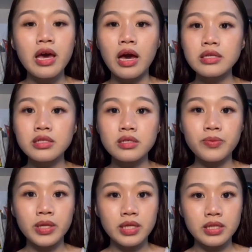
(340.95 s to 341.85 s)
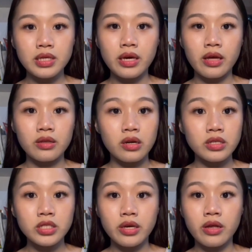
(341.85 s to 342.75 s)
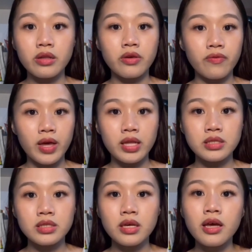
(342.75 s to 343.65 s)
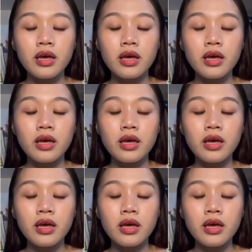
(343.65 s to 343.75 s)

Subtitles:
accessibility, and large-scale events.